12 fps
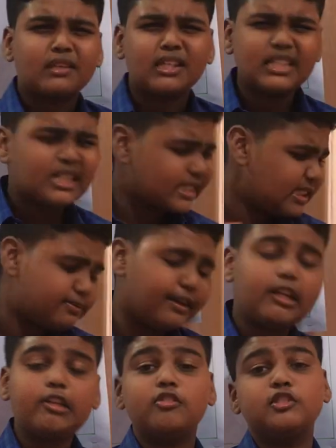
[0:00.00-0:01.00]
This is
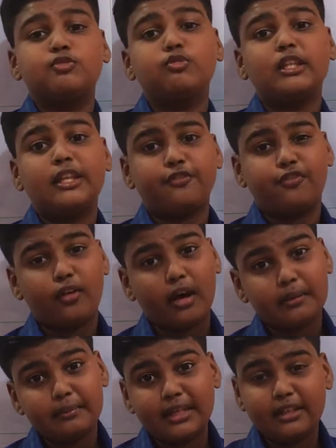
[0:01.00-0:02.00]
very useful in
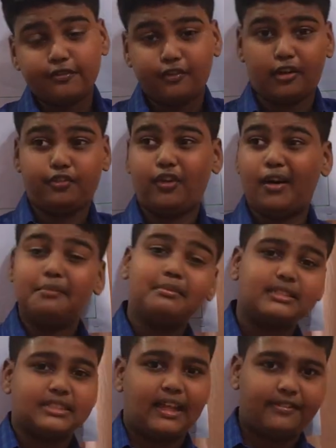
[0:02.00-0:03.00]
farming for
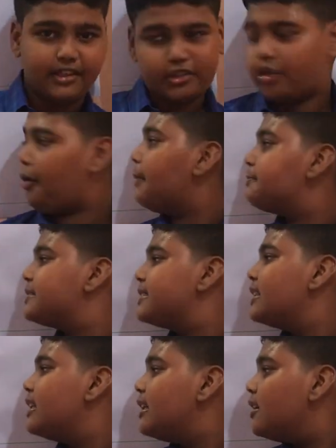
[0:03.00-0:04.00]
farmers and their crops.
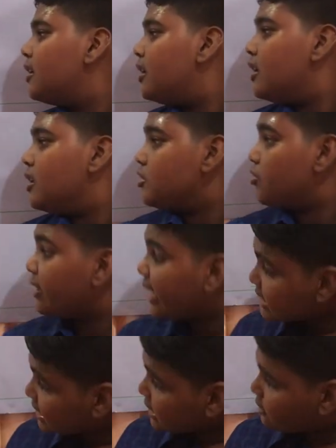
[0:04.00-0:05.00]
So
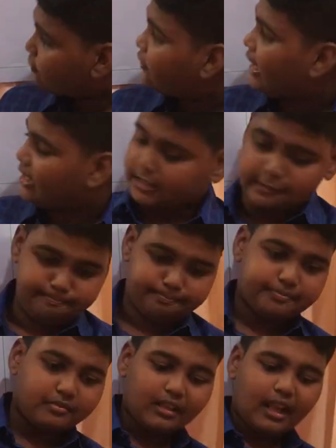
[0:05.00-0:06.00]
next is wedge.
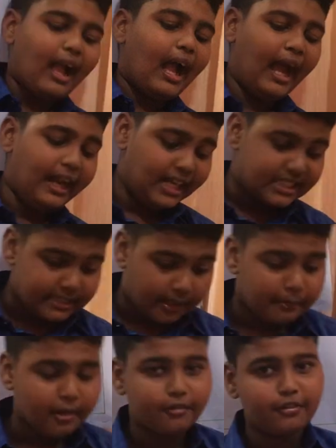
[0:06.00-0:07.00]
An
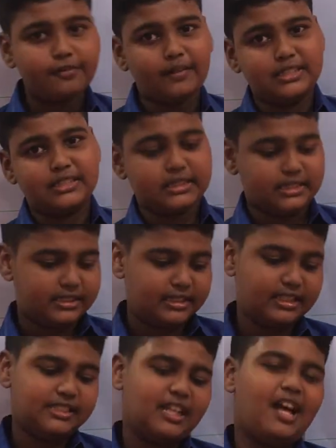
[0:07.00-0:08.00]
example of a wedge is
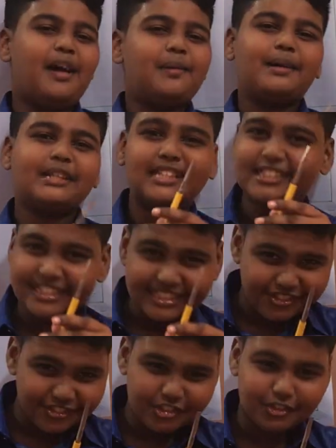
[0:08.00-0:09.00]
this, but this is
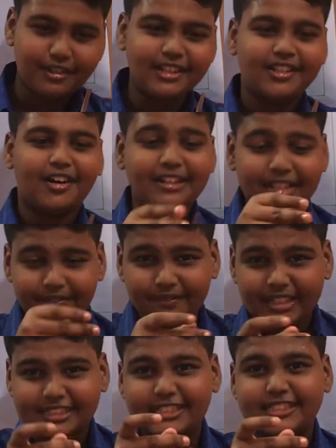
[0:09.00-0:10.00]
usually not a
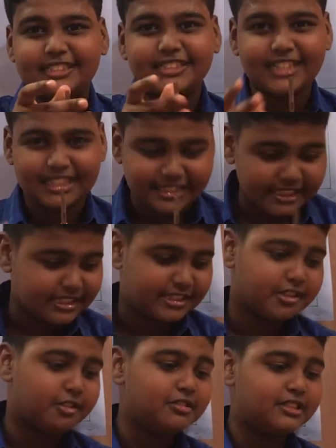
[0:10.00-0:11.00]
wedge, it's just a
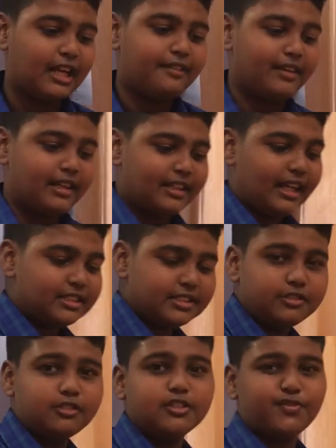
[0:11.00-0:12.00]
screwdriver that is
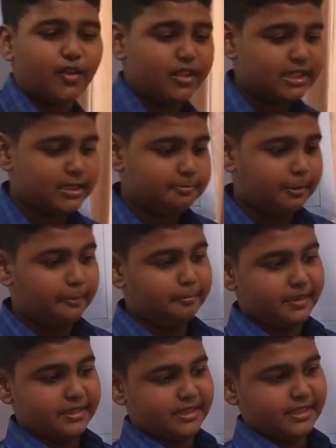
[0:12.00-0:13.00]
used for this
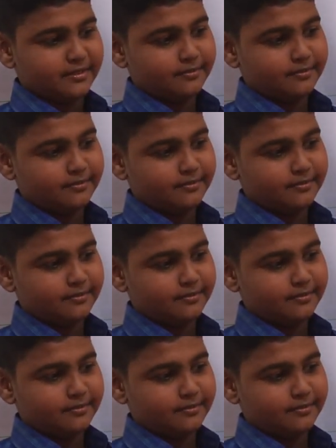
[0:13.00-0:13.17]
purpose.